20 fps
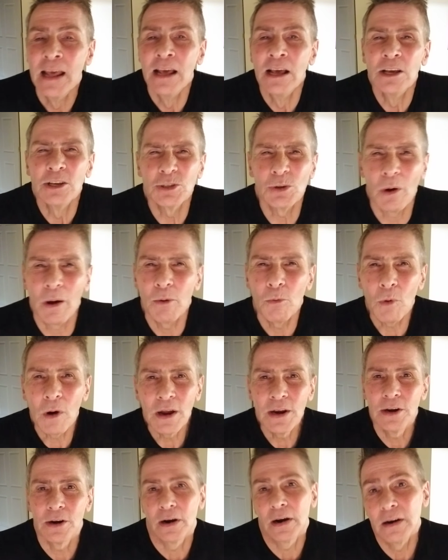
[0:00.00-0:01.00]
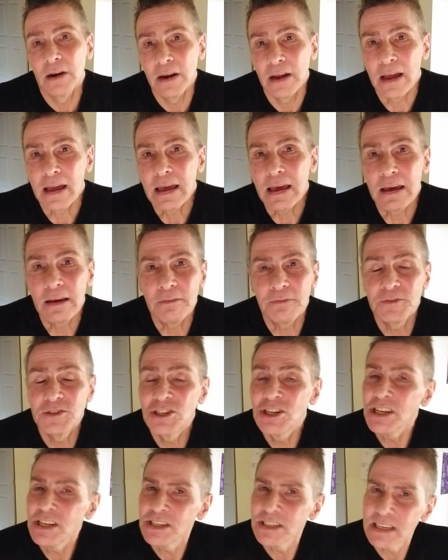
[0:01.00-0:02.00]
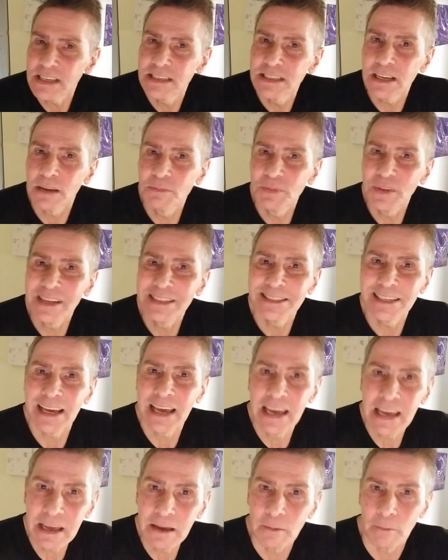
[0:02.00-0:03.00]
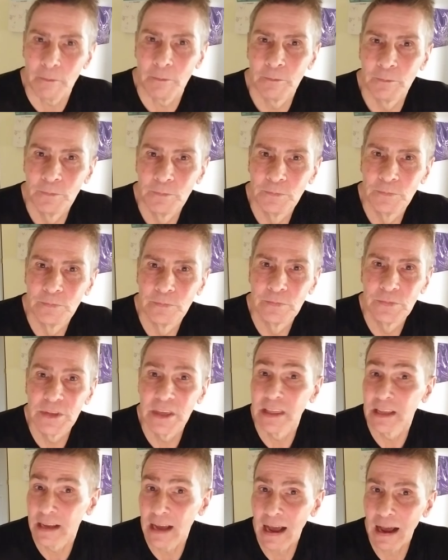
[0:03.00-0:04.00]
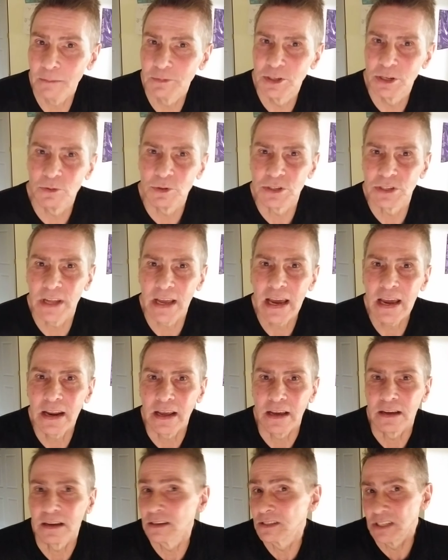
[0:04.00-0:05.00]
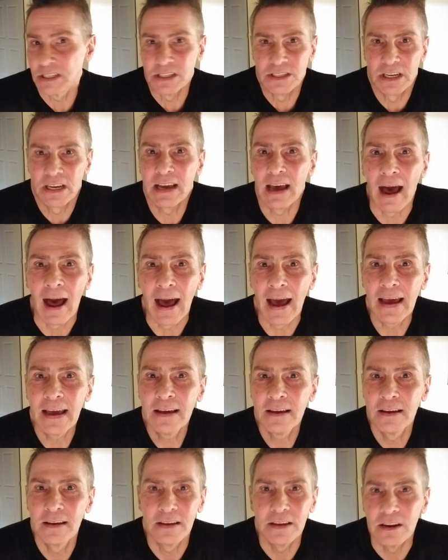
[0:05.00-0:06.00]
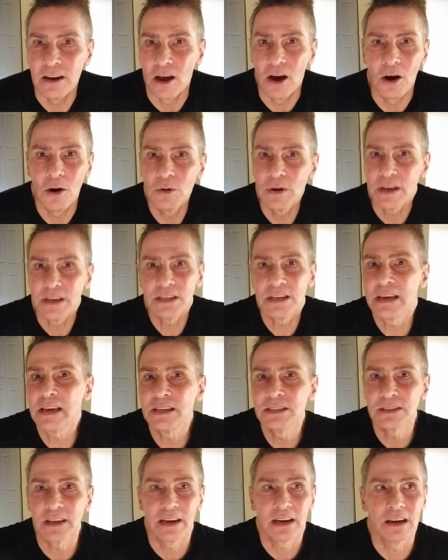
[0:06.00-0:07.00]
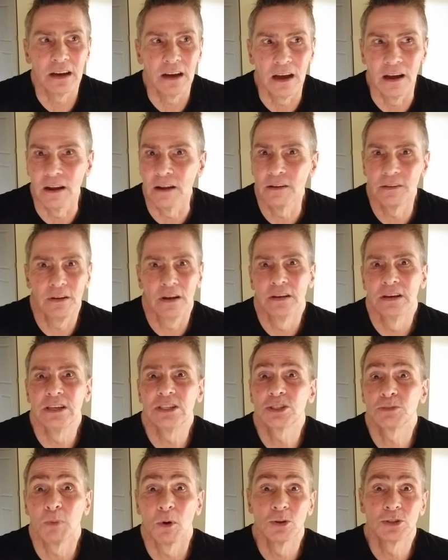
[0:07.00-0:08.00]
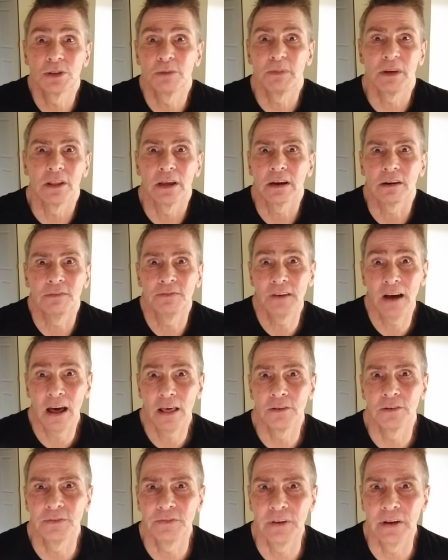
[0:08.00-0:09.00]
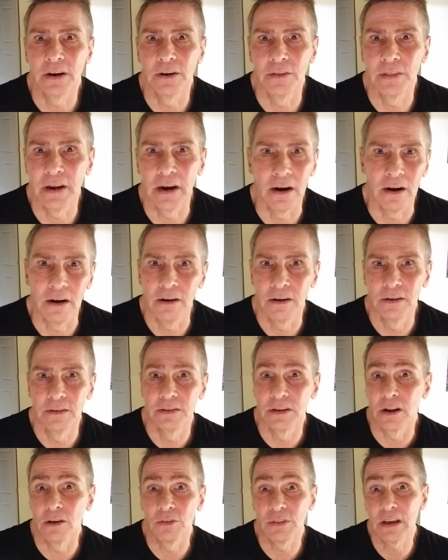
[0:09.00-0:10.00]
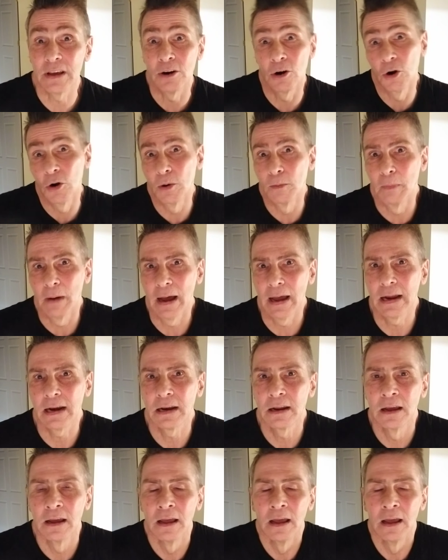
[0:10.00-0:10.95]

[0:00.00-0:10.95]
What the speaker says: So I wonder if she said something to him, to the cop she was dating, because he's a guy, you know, he's supposed to be like a father figure there, you know, in her mind,